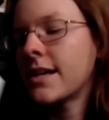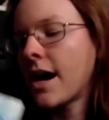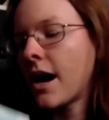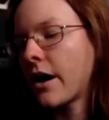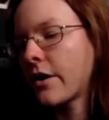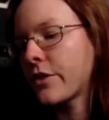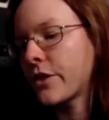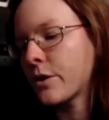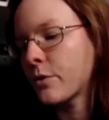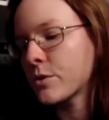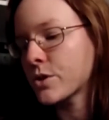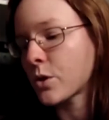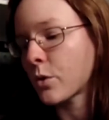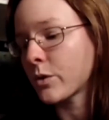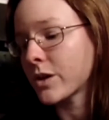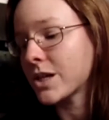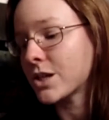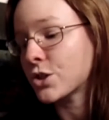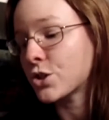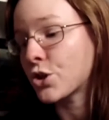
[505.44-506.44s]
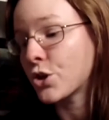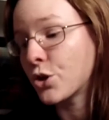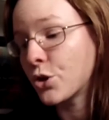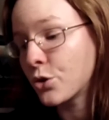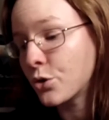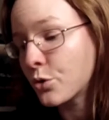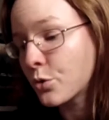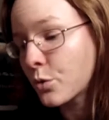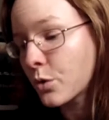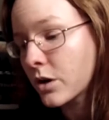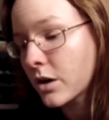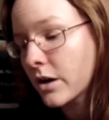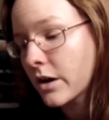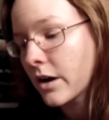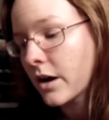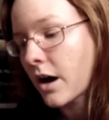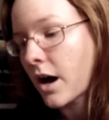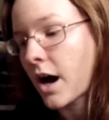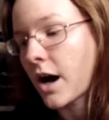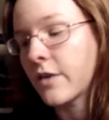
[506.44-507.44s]
yeah, there was only 2
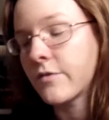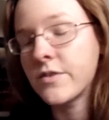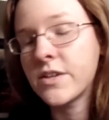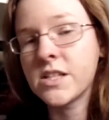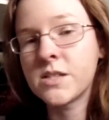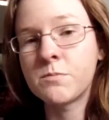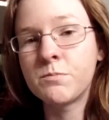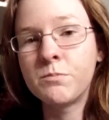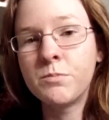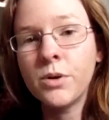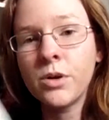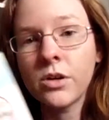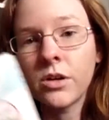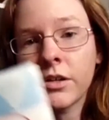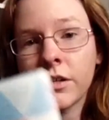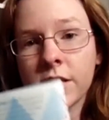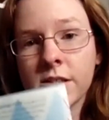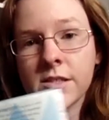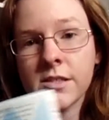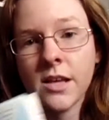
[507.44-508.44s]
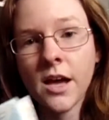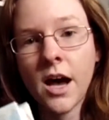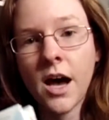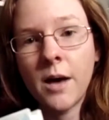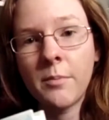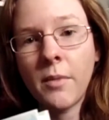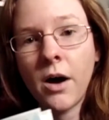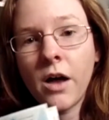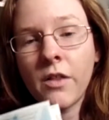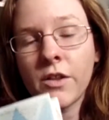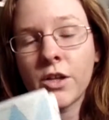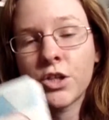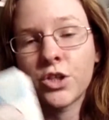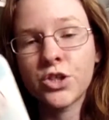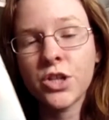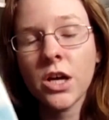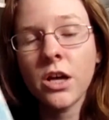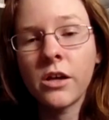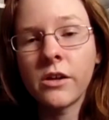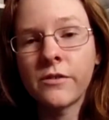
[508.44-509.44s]
of these books on the
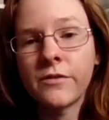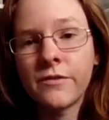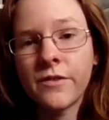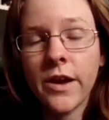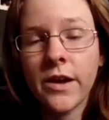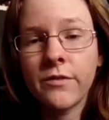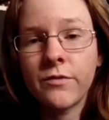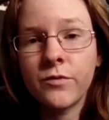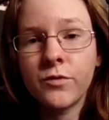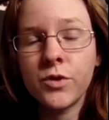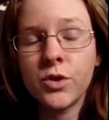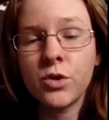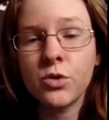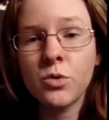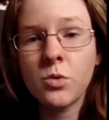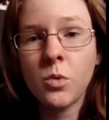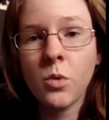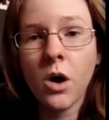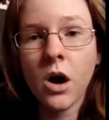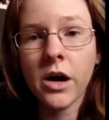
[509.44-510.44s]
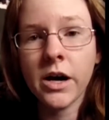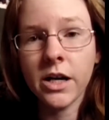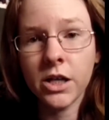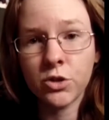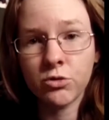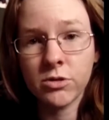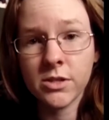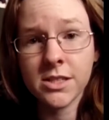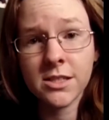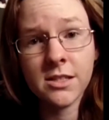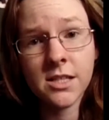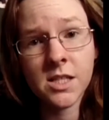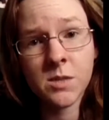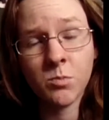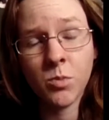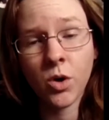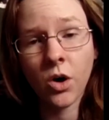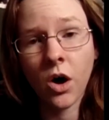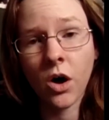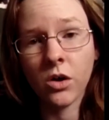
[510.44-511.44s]
shelf. If you are interested in this
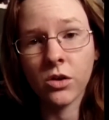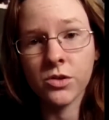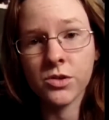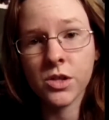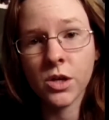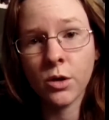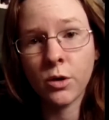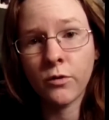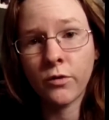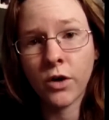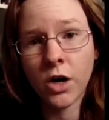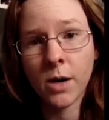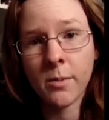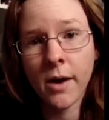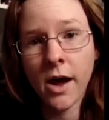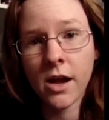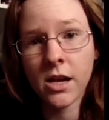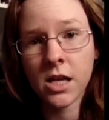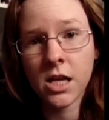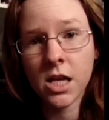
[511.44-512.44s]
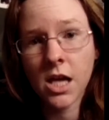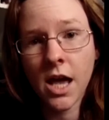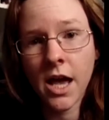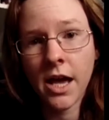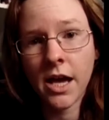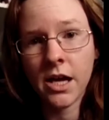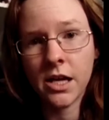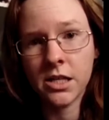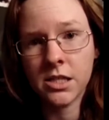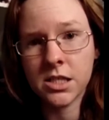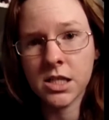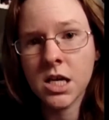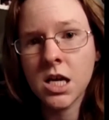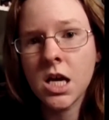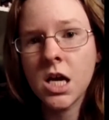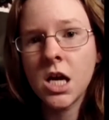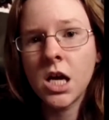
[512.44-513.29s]
book also, you've heard about it, and